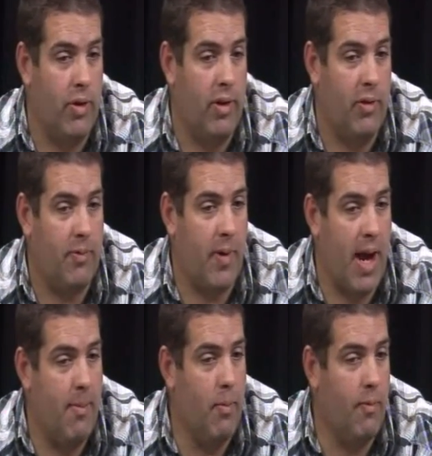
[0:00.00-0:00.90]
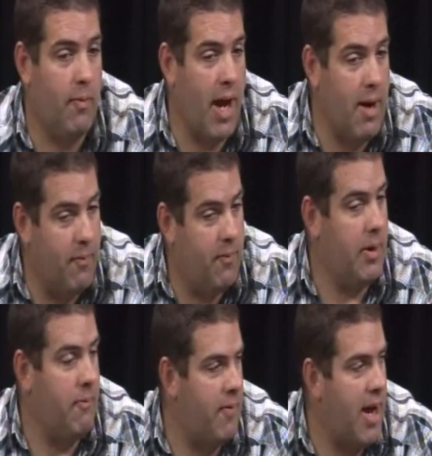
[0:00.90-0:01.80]
He's
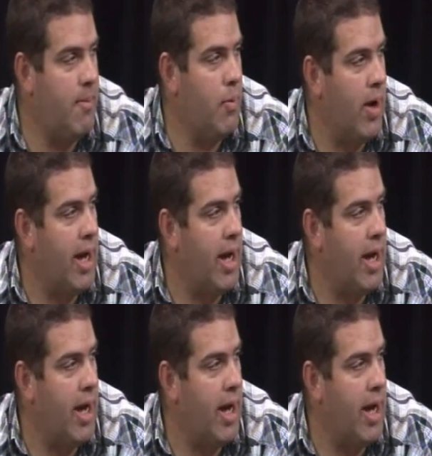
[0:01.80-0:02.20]
far more